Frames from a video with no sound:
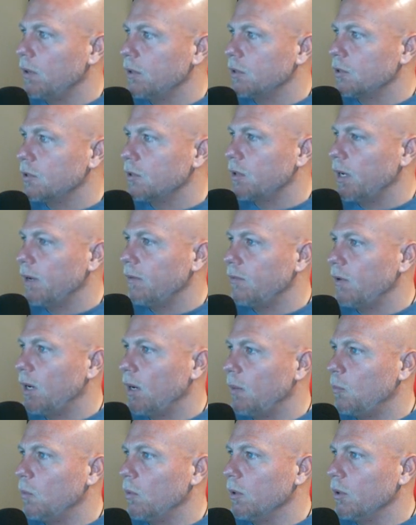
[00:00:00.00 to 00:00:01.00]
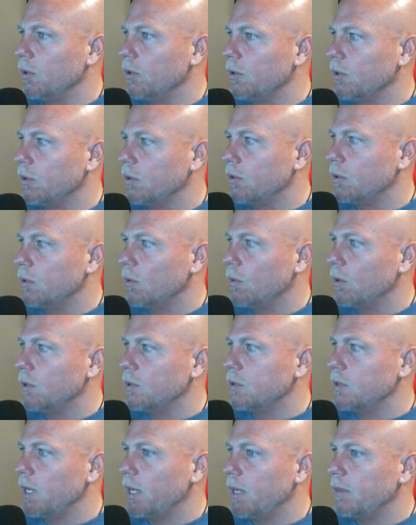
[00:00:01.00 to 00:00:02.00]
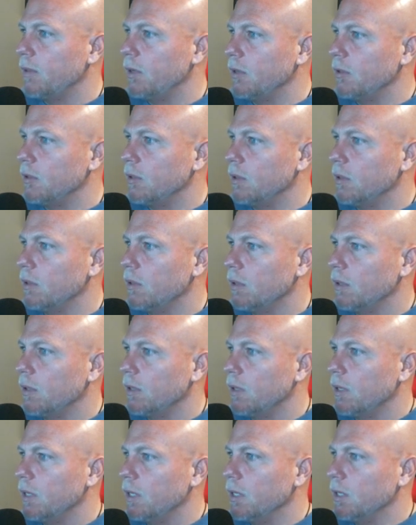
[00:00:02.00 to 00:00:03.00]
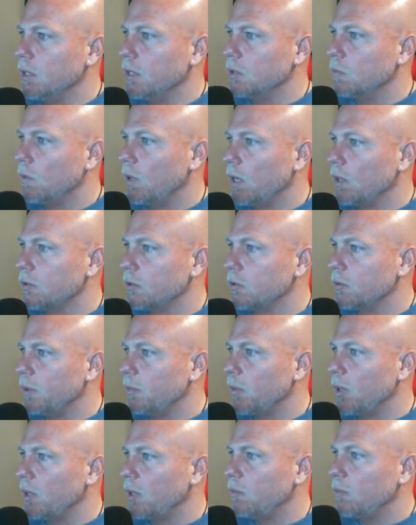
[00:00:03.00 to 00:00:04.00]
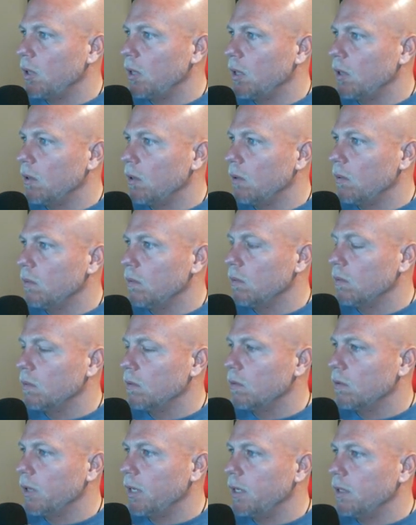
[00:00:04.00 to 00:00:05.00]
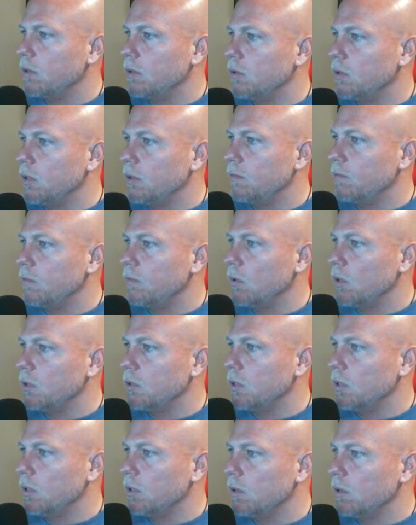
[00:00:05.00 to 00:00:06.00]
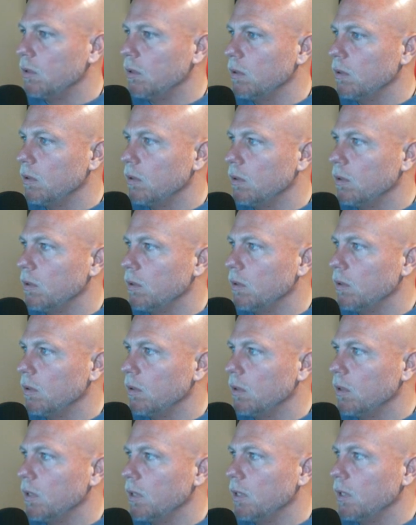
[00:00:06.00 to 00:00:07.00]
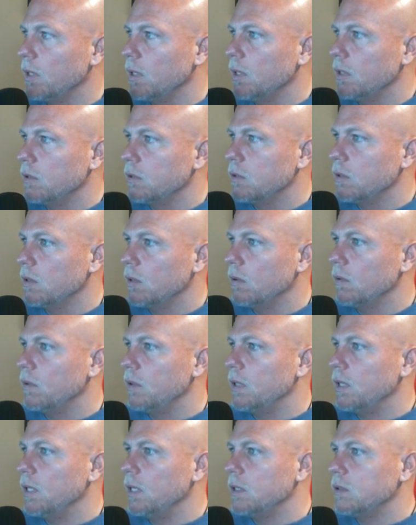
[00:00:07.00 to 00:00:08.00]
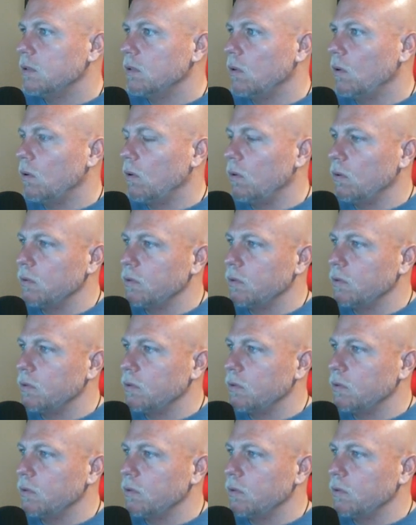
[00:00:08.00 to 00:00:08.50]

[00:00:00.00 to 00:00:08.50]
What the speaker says: to strive upward towards that thunder. It is well to remain below. Great good fortune. So this whole